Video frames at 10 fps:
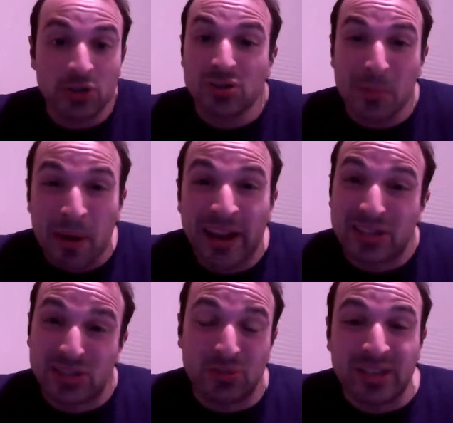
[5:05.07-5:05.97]
He was a
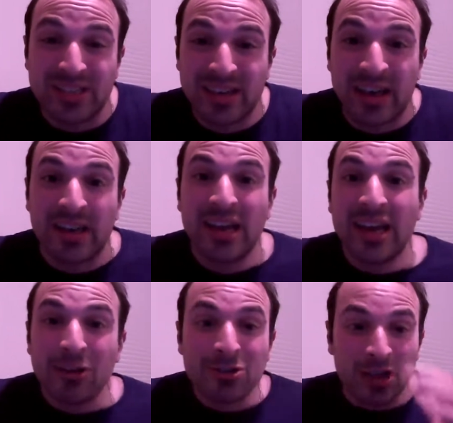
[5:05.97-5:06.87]
-3 tonight.
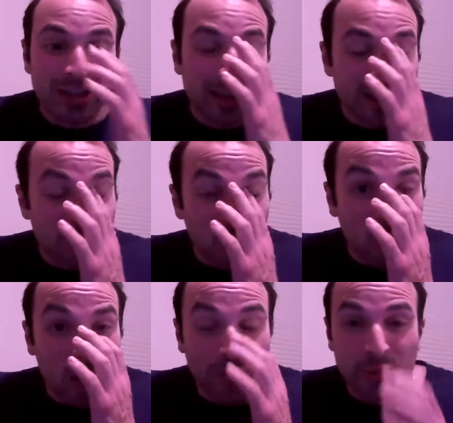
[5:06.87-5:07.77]
He was on the ice for
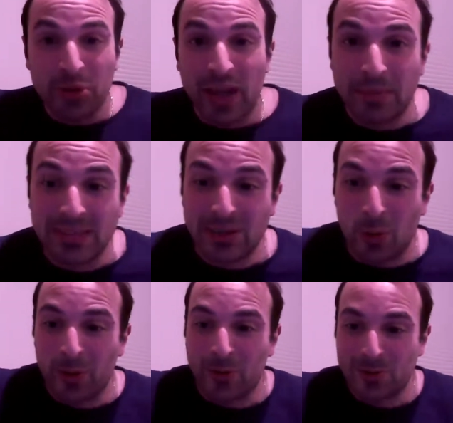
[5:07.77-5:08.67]
all 3 Edmonton
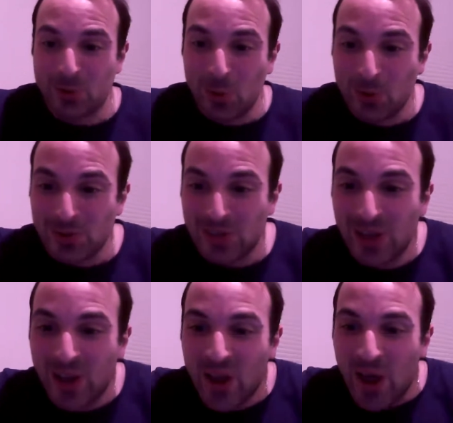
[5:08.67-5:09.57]
Oilers goals.
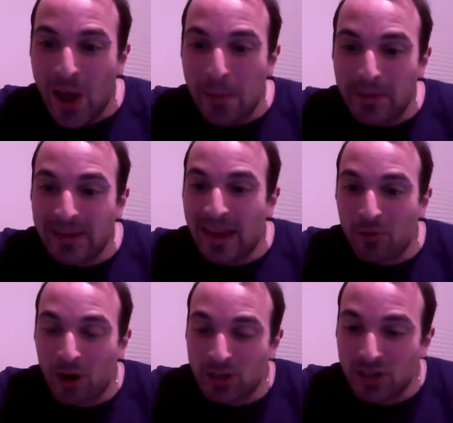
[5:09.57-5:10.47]
And yeah,
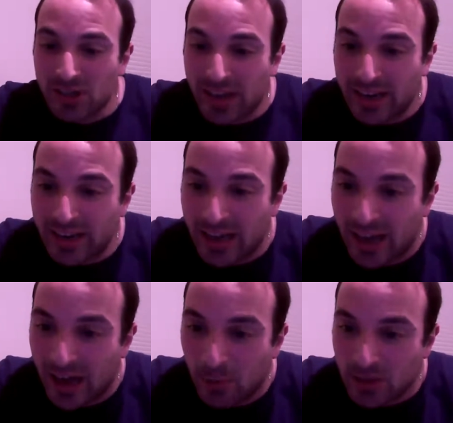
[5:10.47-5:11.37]
Roger Delaney
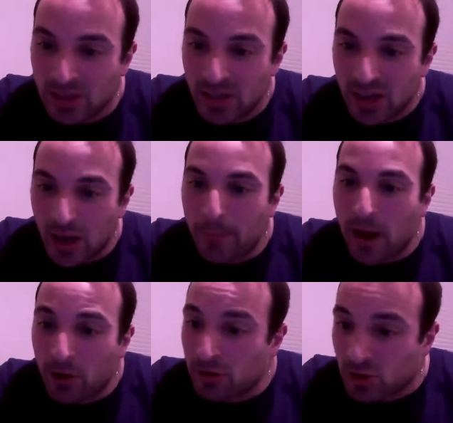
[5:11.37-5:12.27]

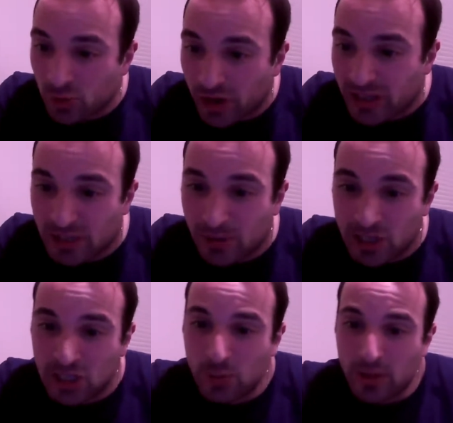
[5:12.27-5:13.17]
Byron was great,
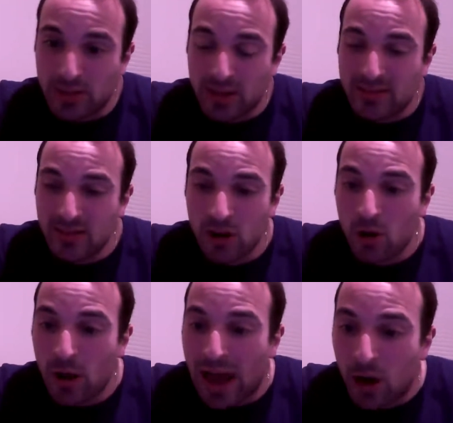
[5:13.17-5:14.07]
especially with
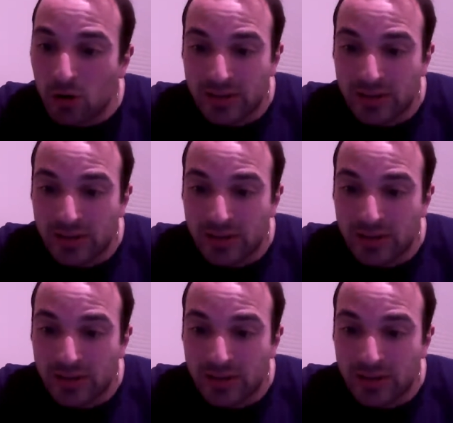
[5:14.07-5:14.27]
Deneau out.